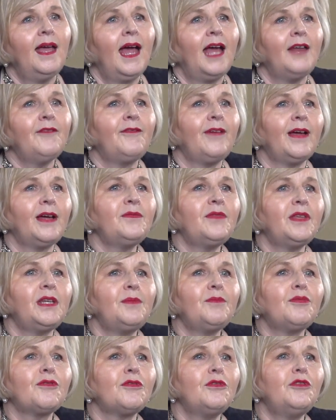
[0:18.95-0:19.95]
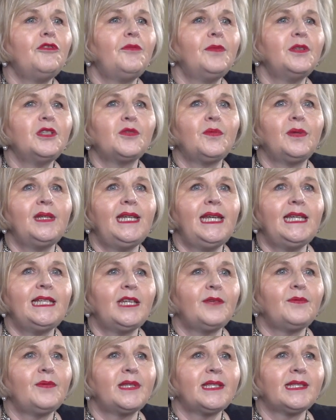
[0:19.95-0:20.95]
and found that improvements were
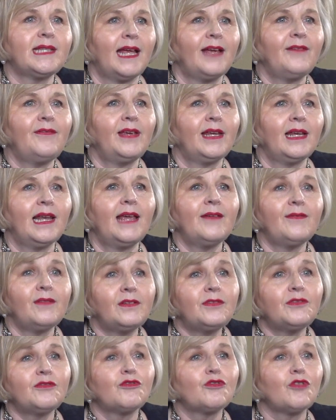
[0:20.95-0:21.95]
needed with staffing levels,